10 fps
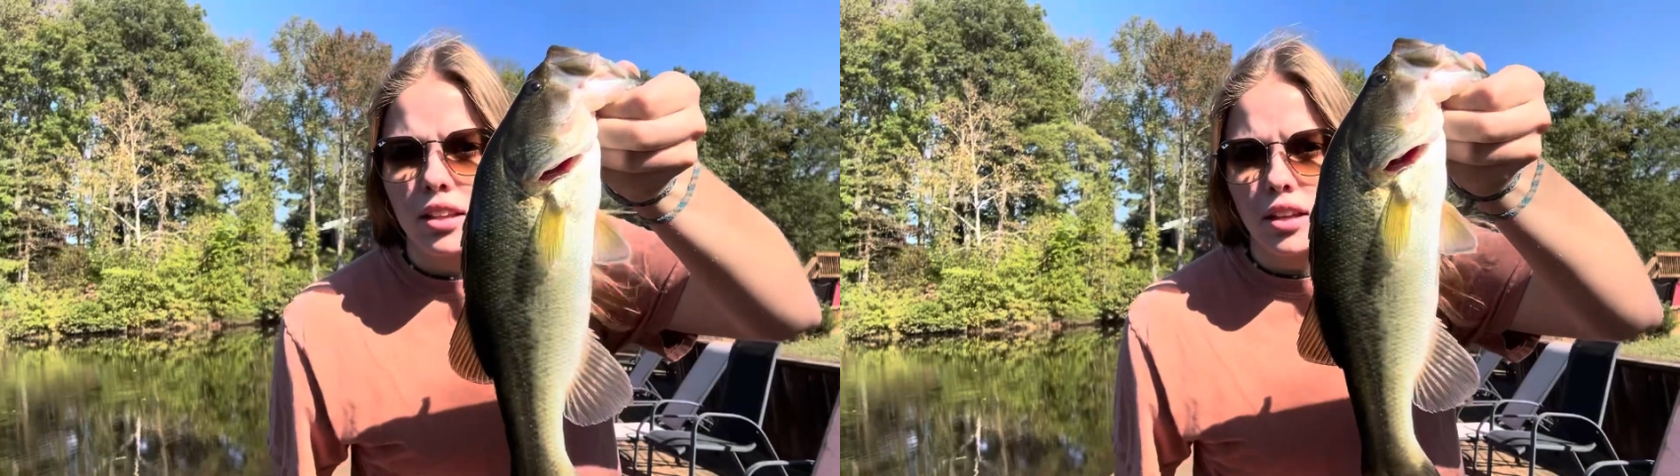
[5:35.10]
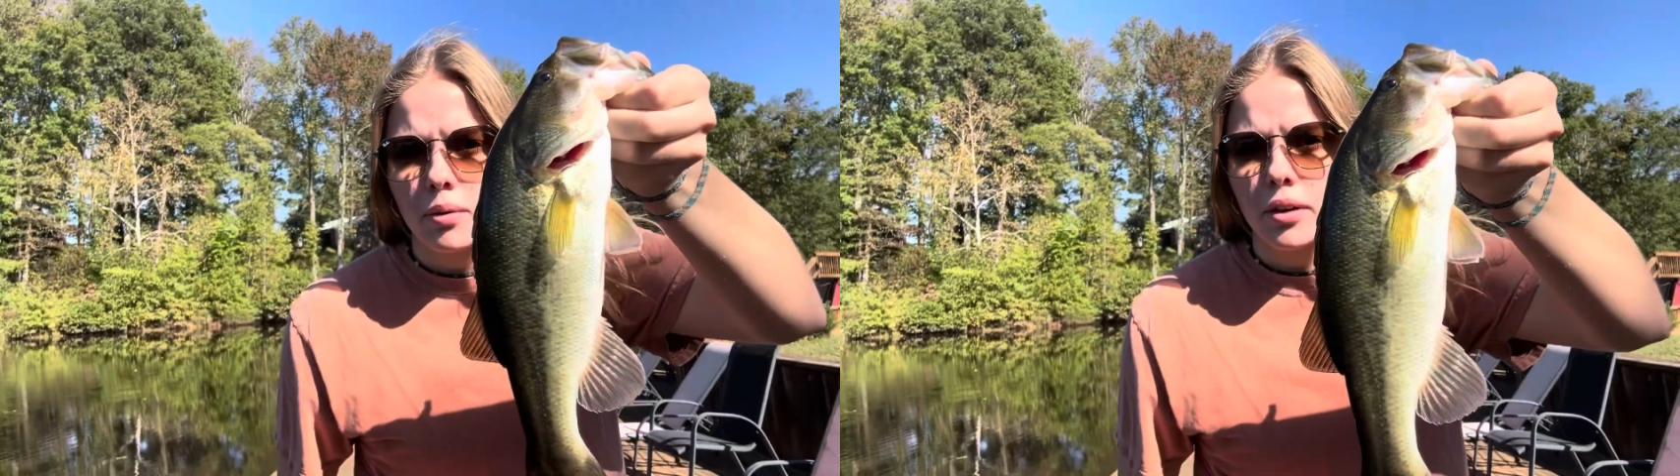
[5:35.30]

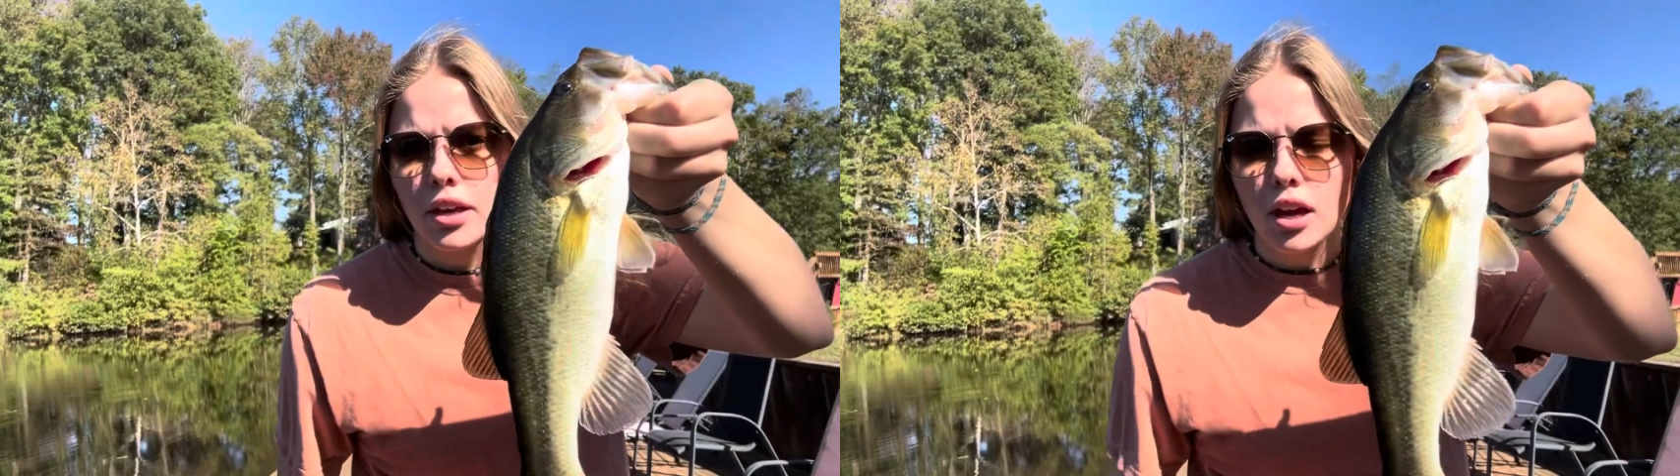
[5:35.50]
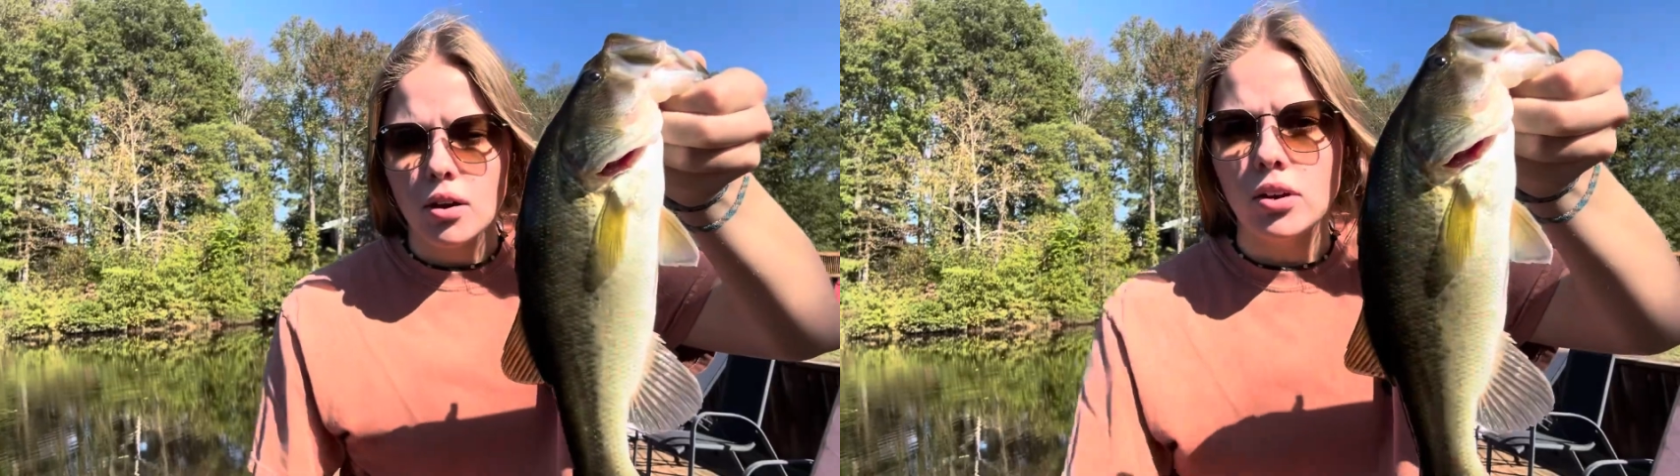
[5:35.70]
There we
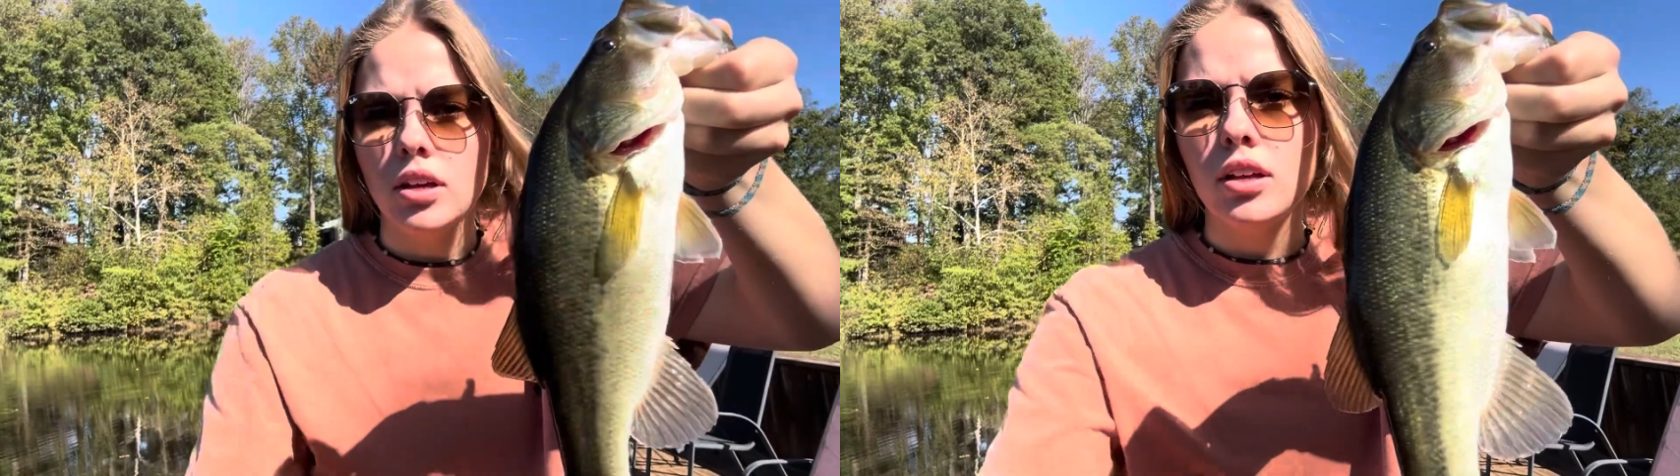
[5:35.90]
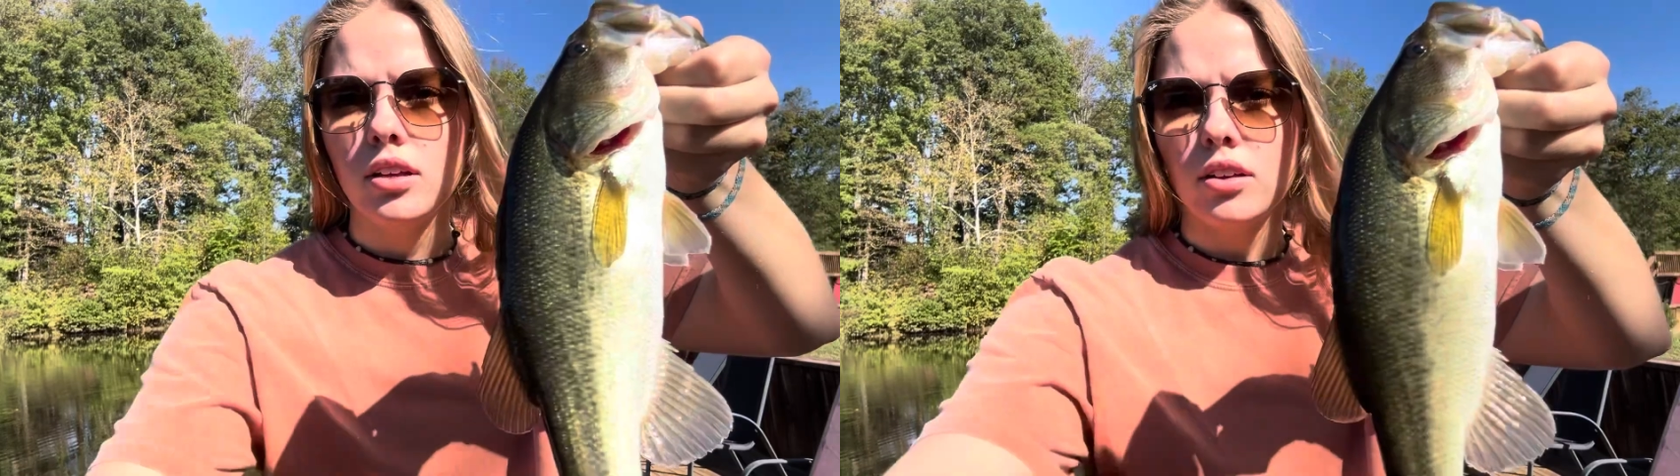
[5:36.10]
go,
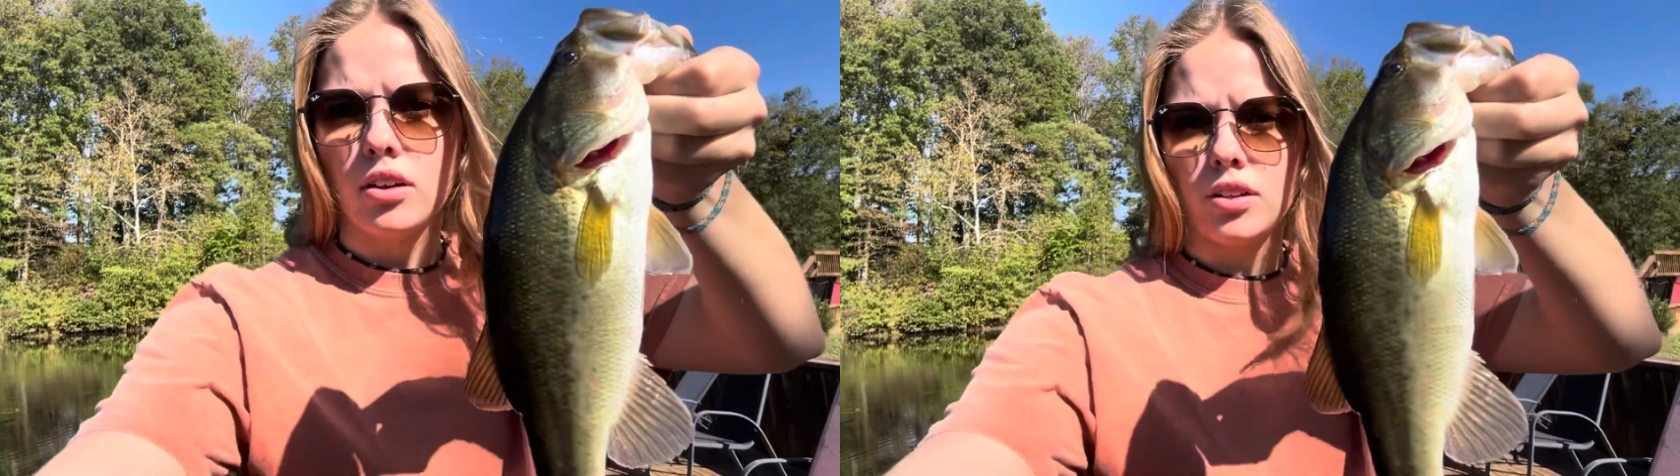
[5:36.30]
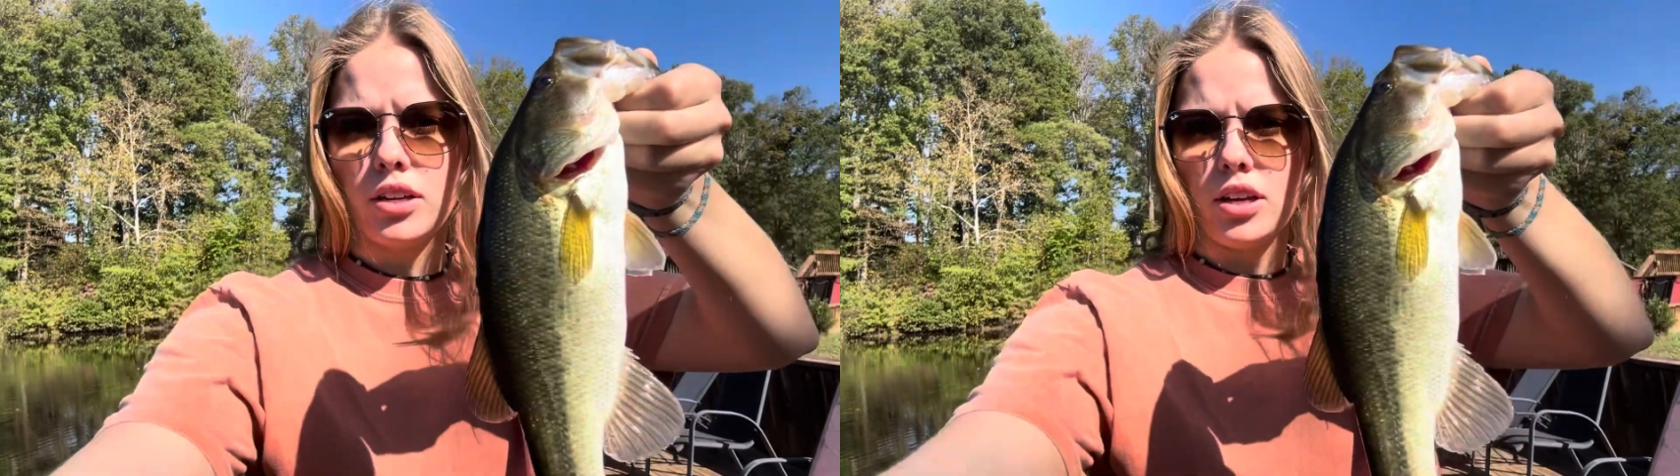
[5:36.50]

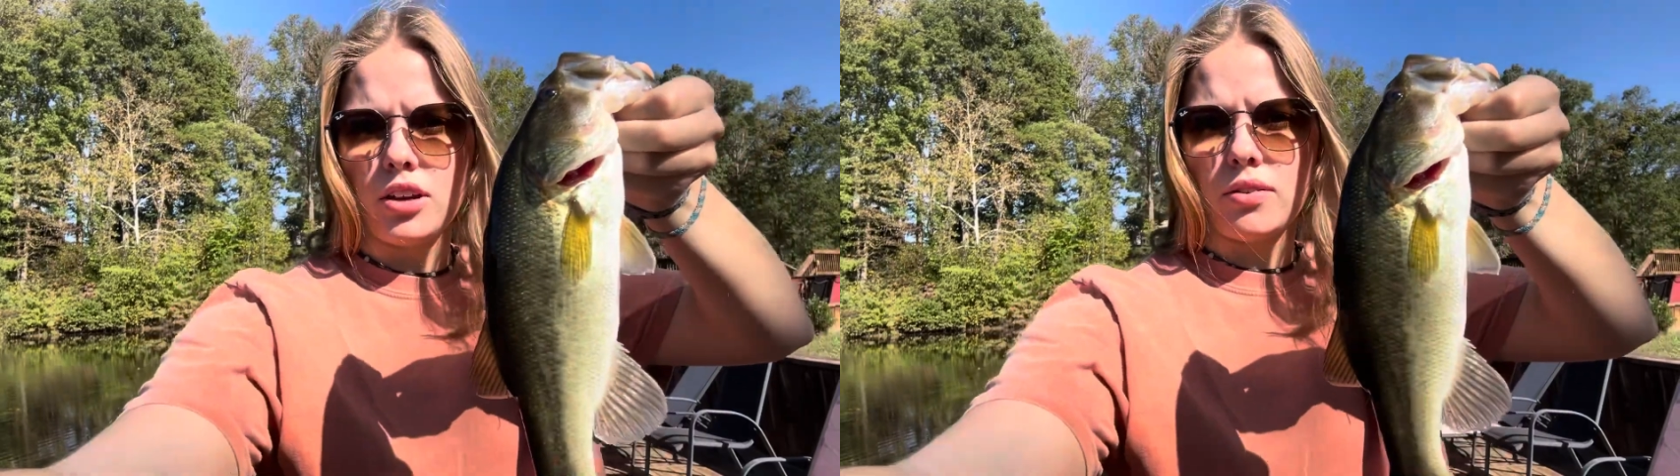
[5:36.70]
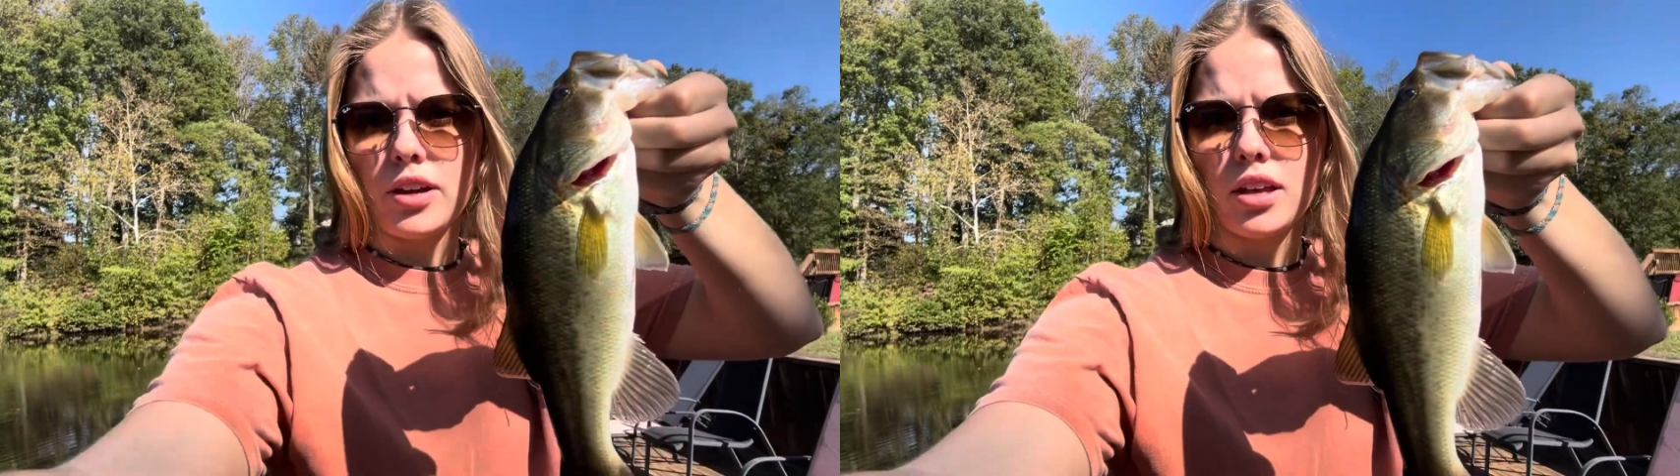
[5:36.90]
on the
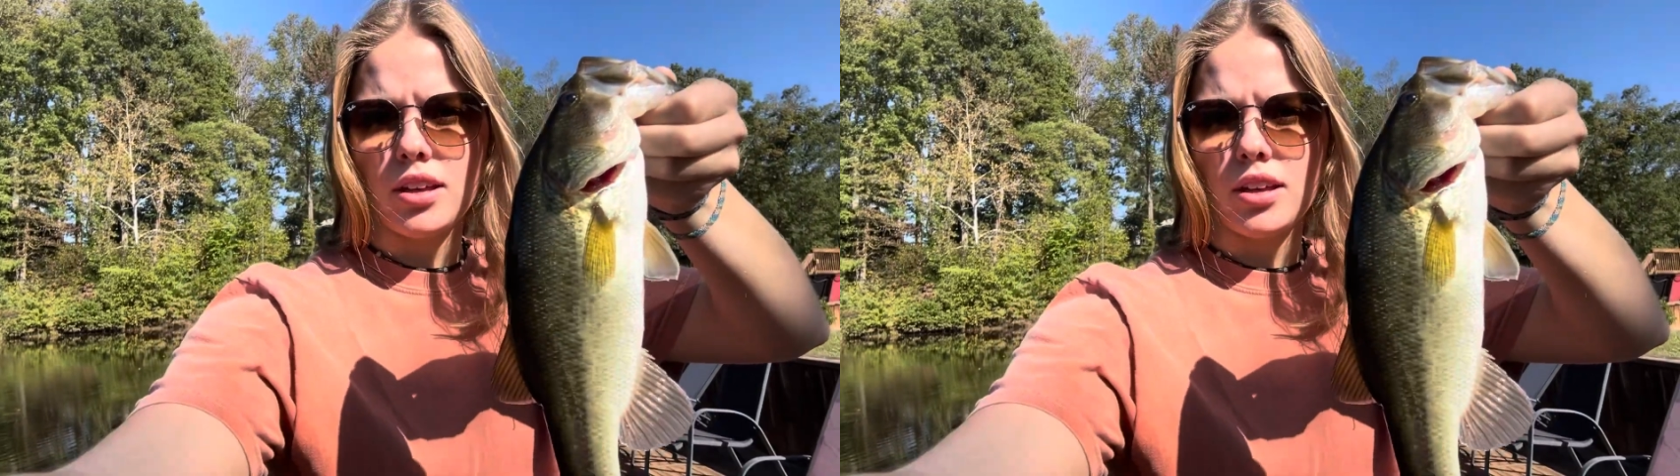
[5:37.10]
Nico Rig.